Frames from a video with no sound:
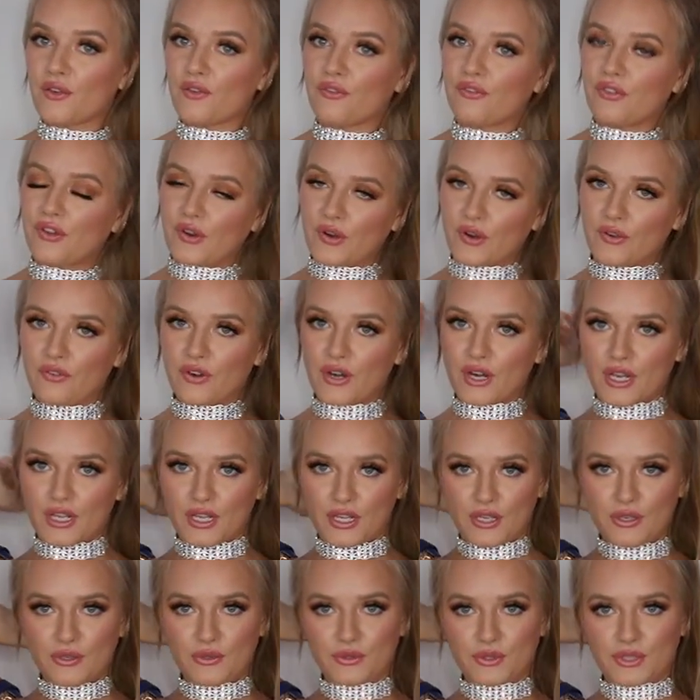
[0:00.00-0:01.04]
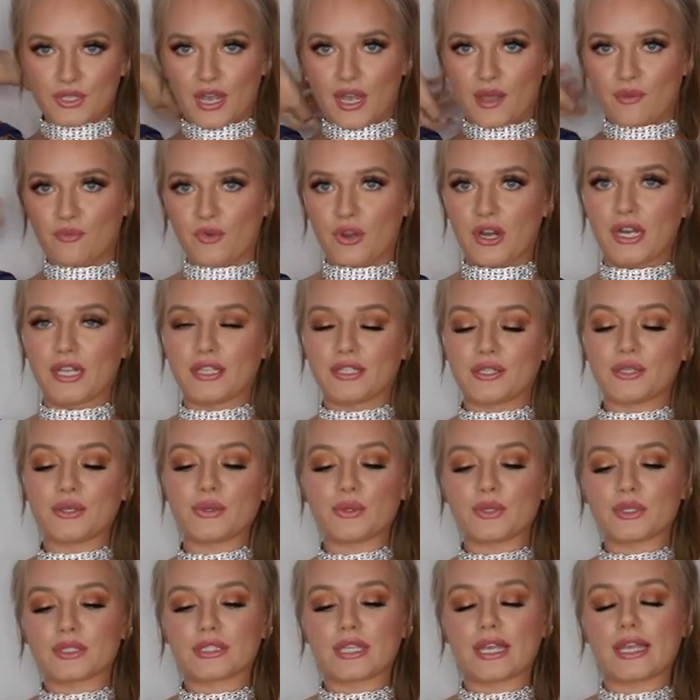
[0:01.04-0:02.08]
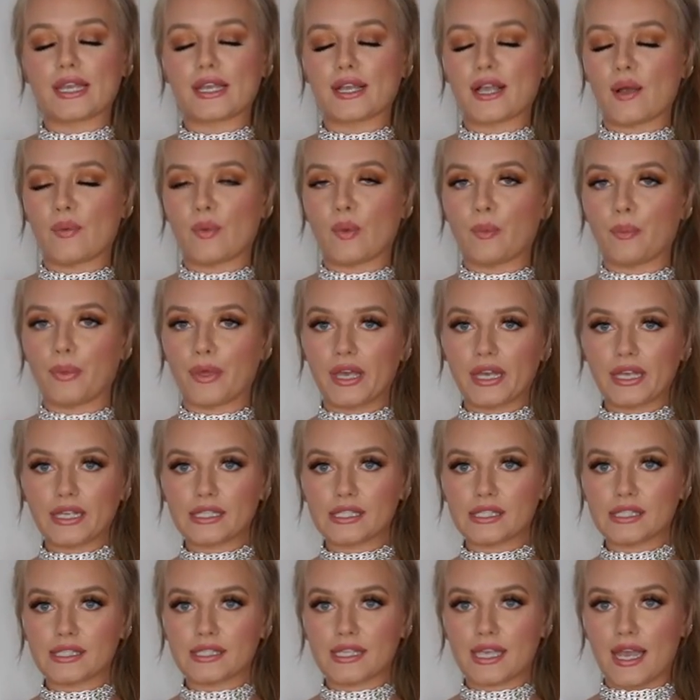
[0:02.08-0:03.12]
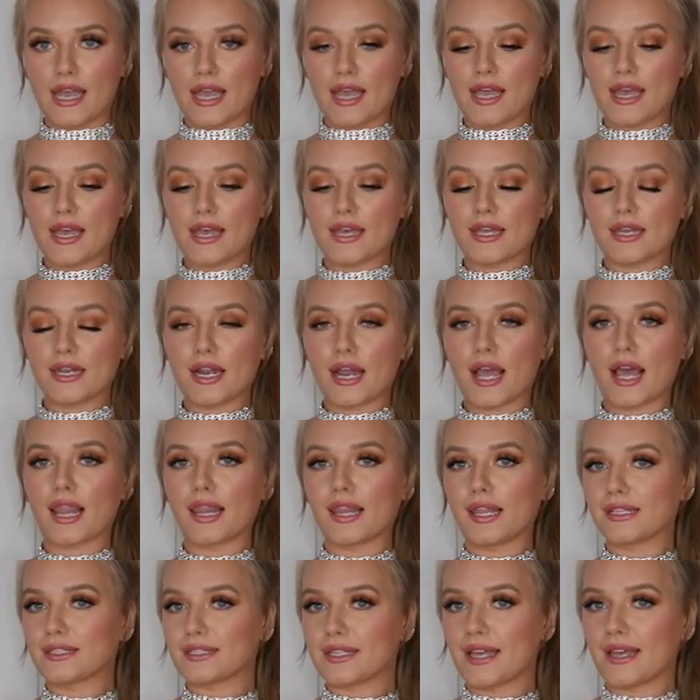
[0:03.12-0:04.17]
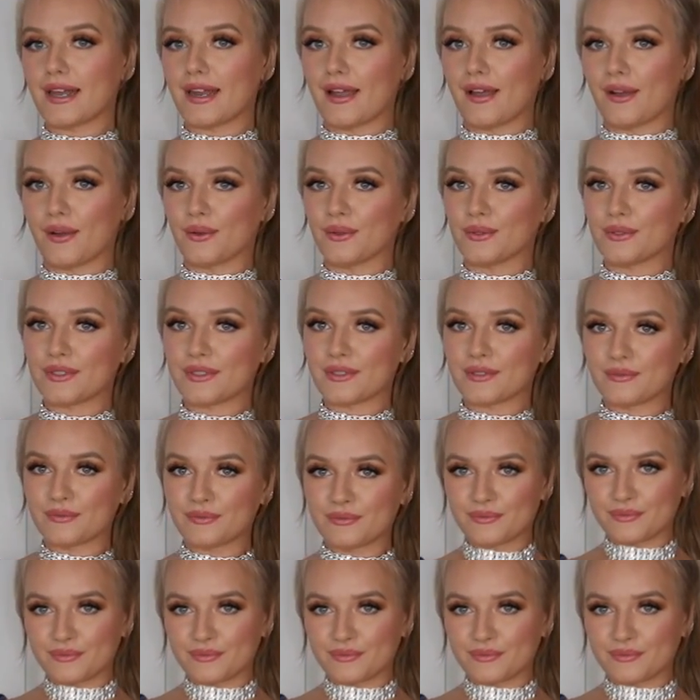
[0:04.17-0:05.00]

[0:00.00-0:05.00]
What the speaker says: Very, very cute. I'm ready to take a couple pics and let's head out.